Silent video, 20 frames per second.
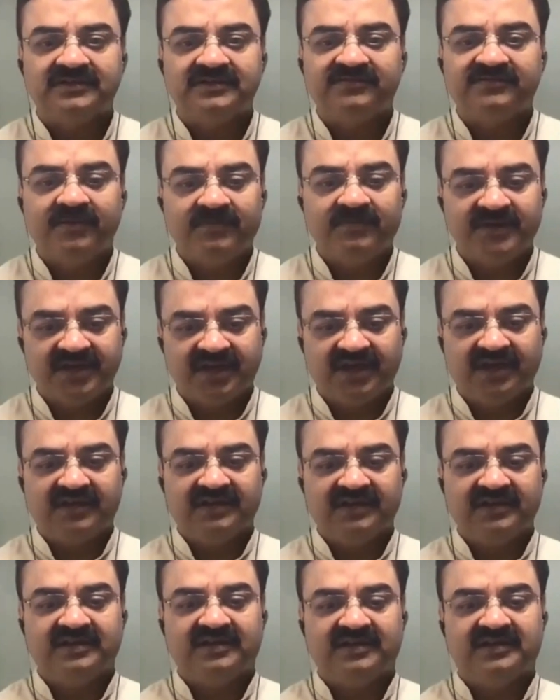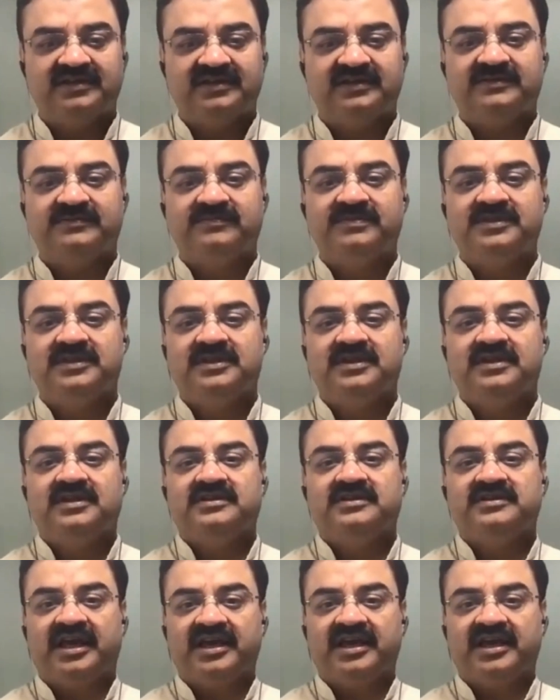webinar.
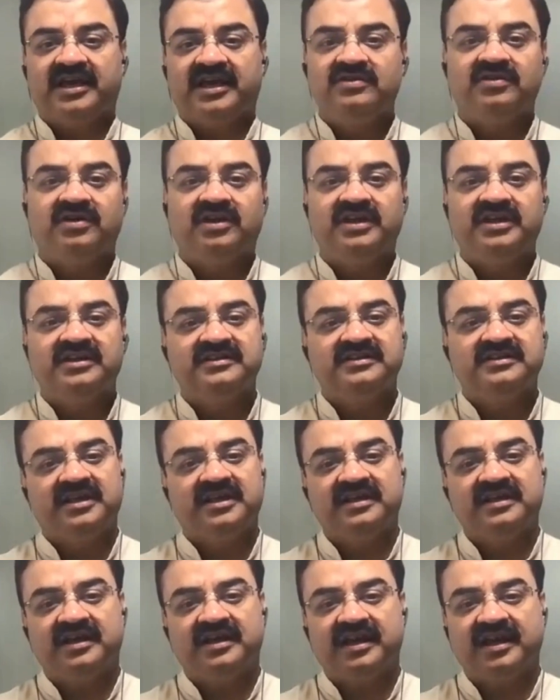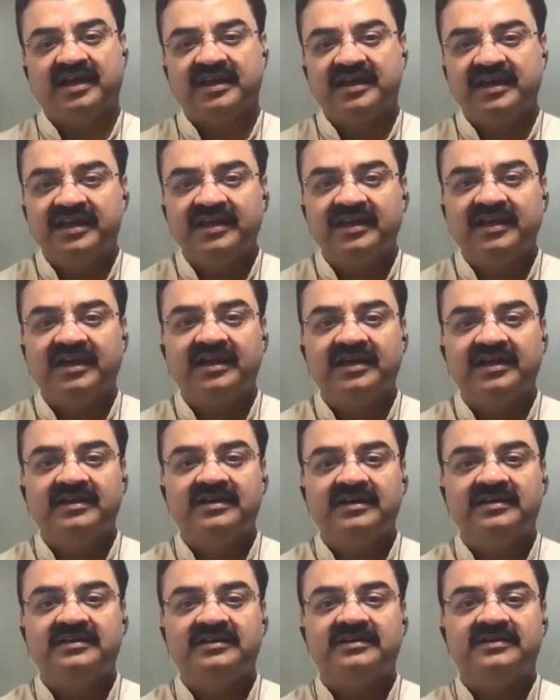Thank you, audience. And again,
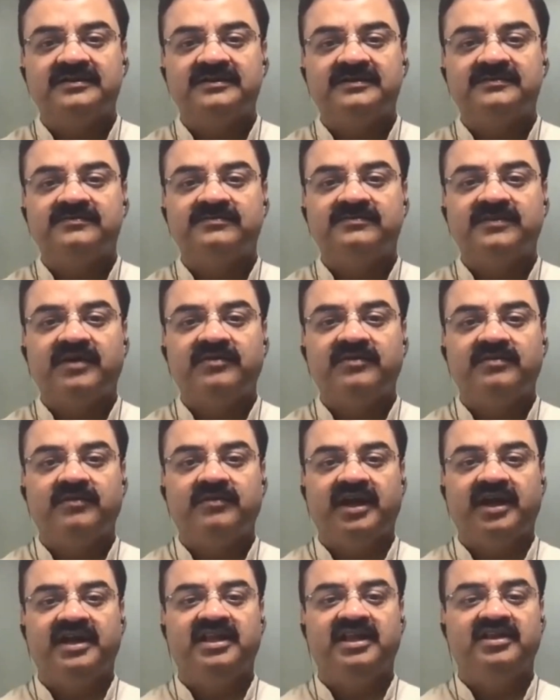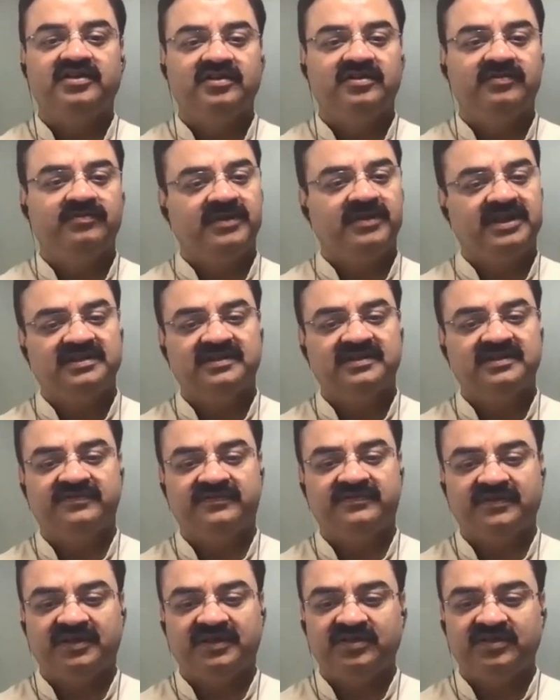I'm reminding you, please, if
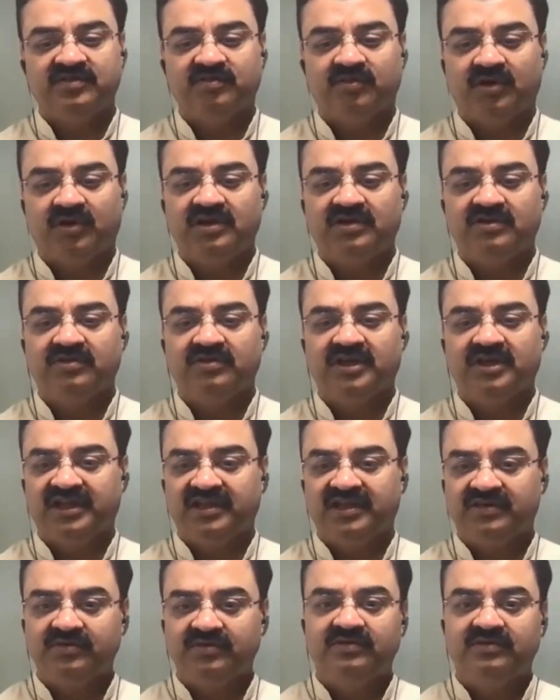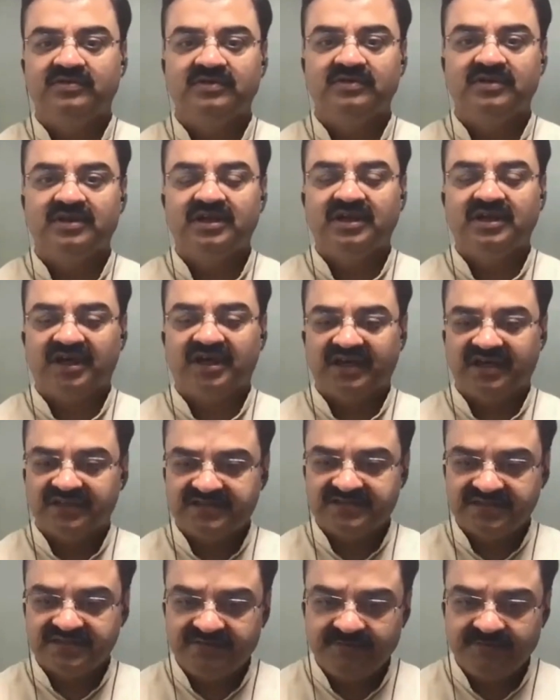you want to connect to our
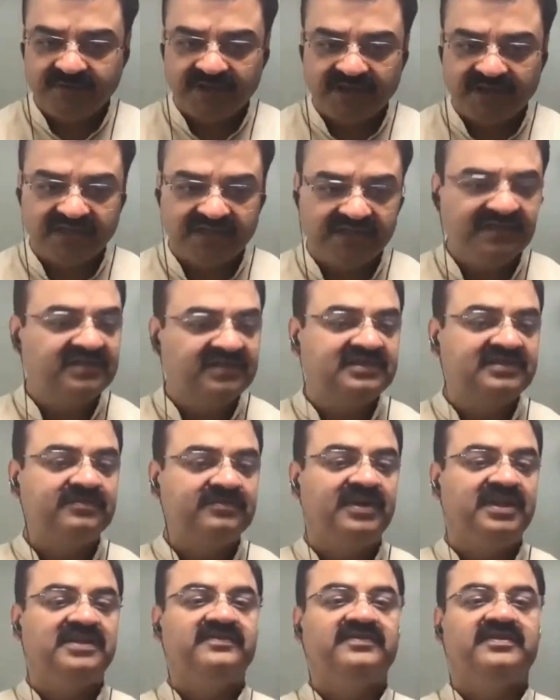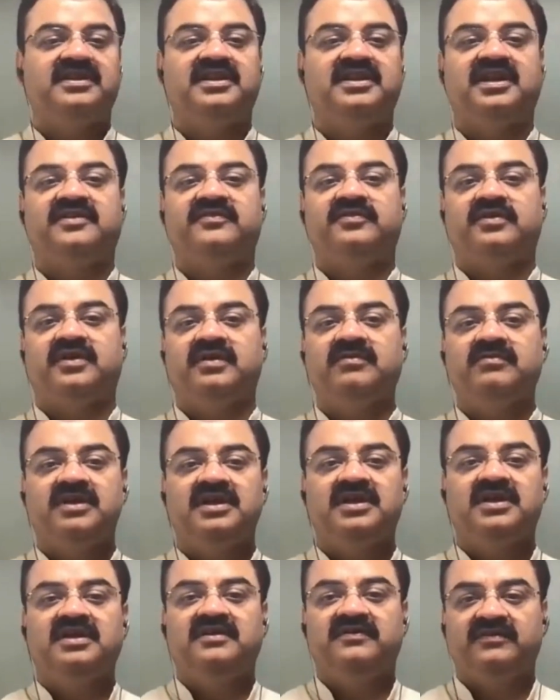esteemed panelists, please fill that form.
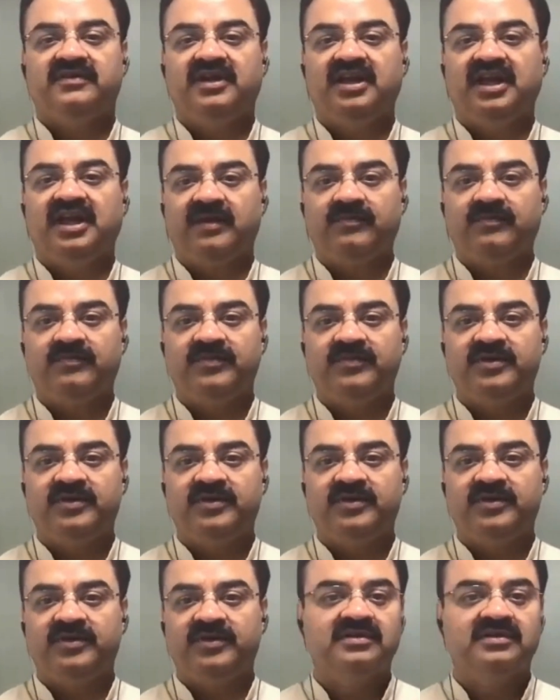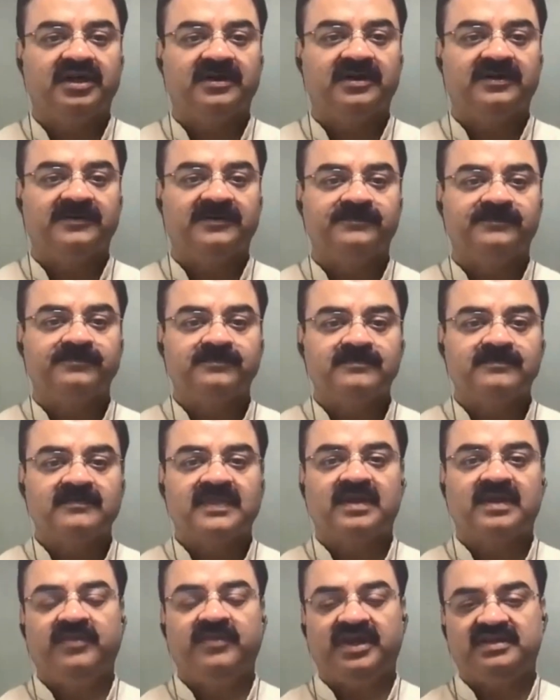We're happy to
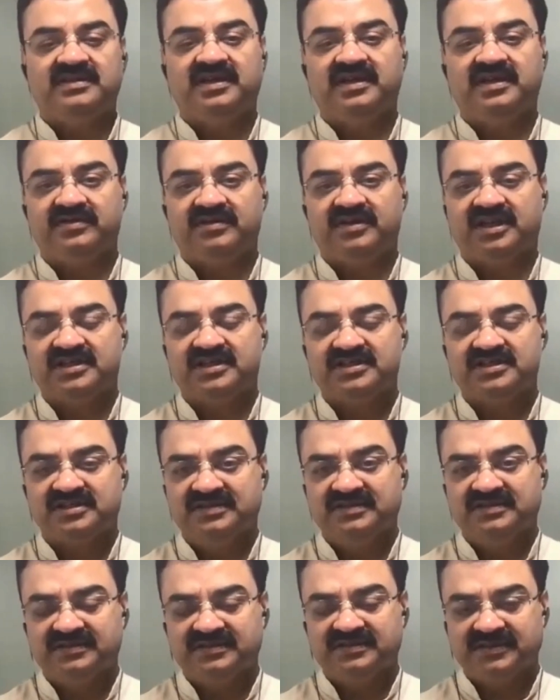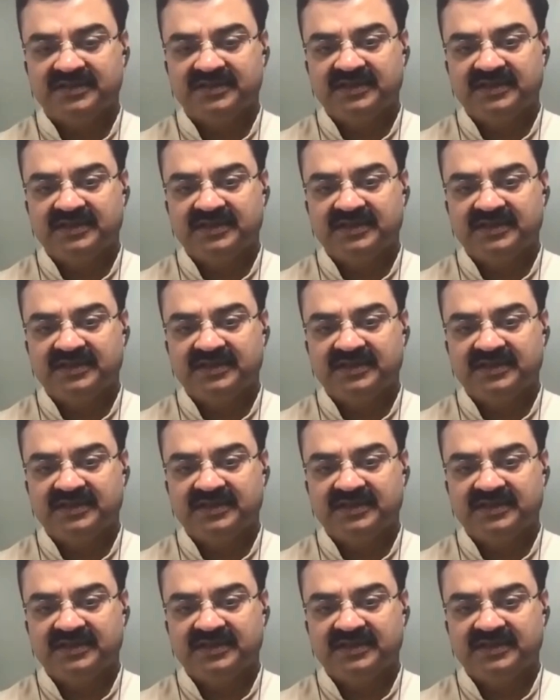make the introductions.